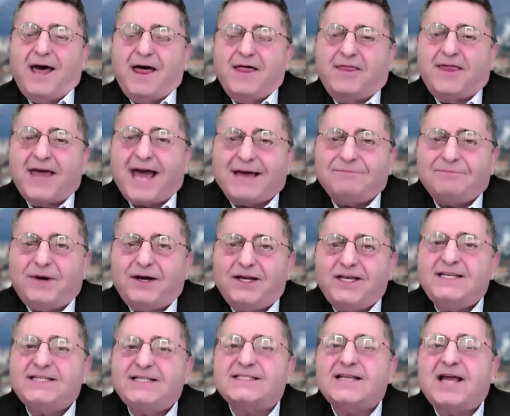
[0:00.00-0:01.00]
That
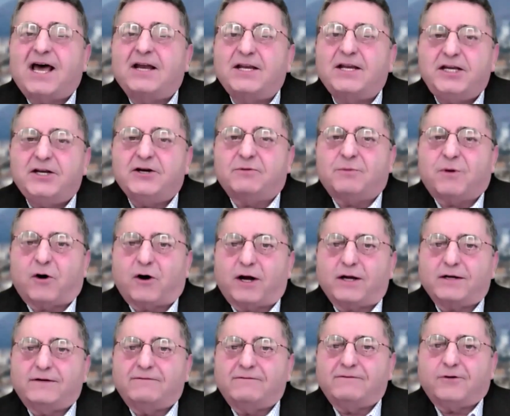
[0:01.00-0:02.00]
money is not
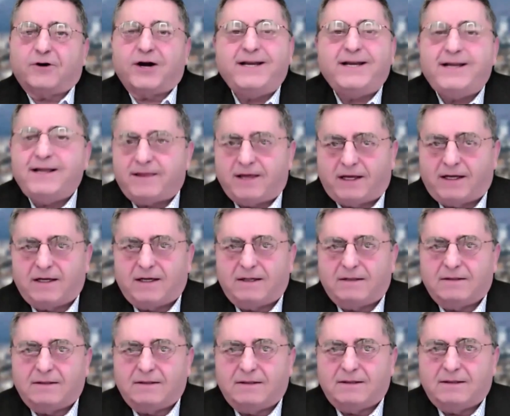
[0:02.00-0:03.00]
earmarked for anything,
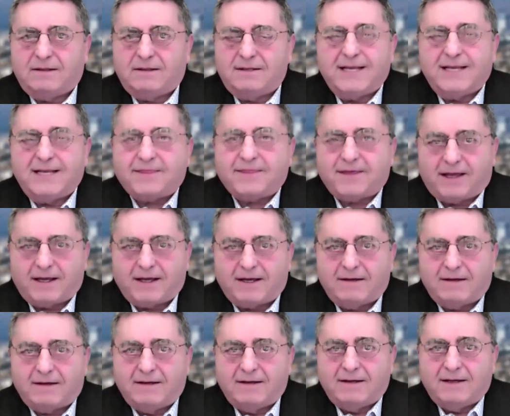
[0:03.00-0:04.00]
nothing.
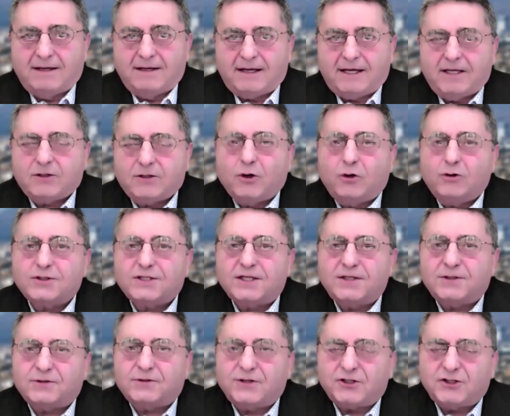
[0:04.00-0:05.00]
It goes
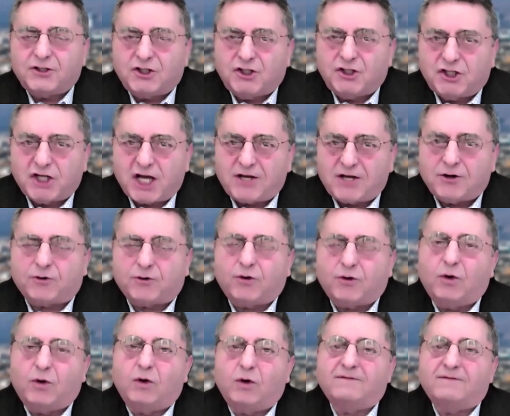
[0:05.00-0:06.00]
into the
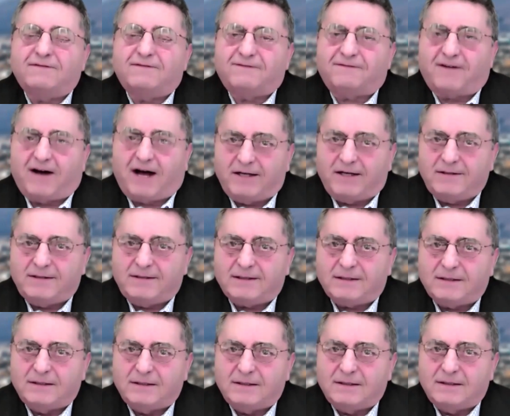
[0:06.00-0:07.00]
general
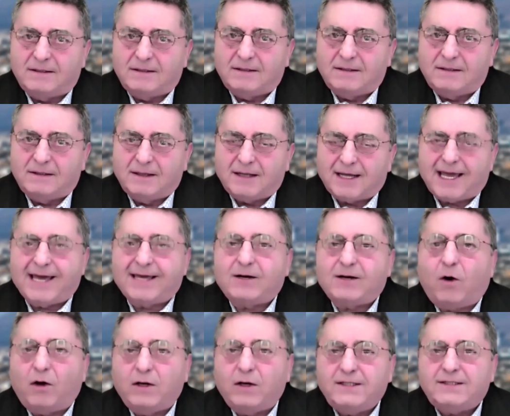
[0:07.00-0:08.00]
fund, and
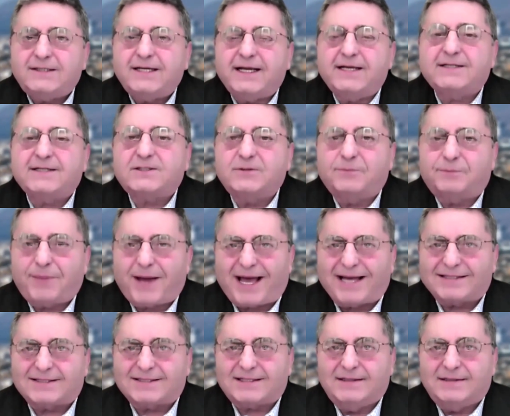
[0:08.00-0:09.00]
all it takes to
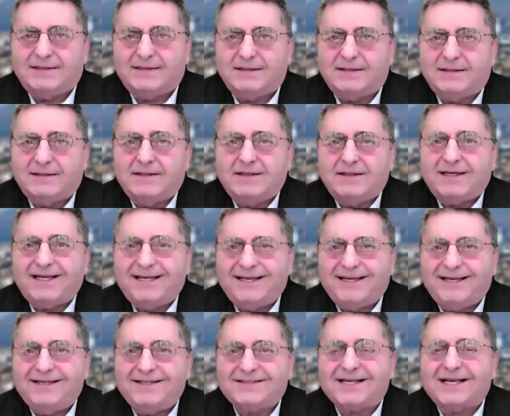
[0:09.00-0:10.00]
pass it
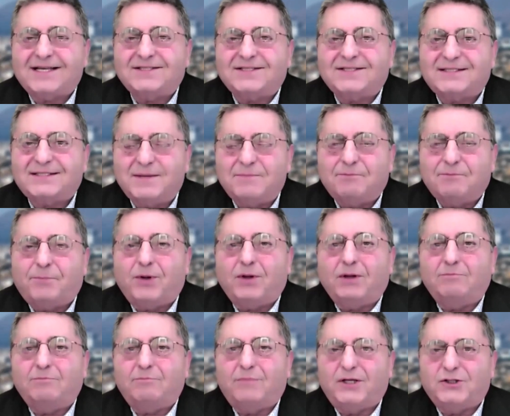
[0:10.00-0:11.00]
is
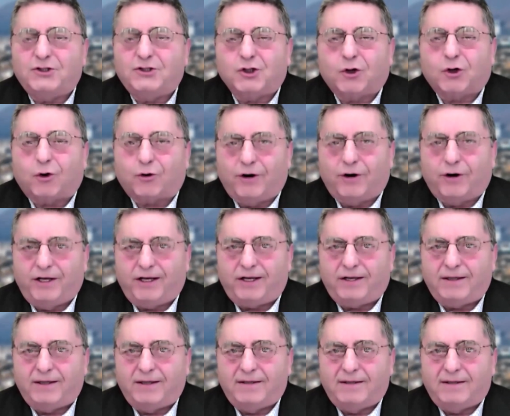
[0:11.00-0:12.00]
simple majority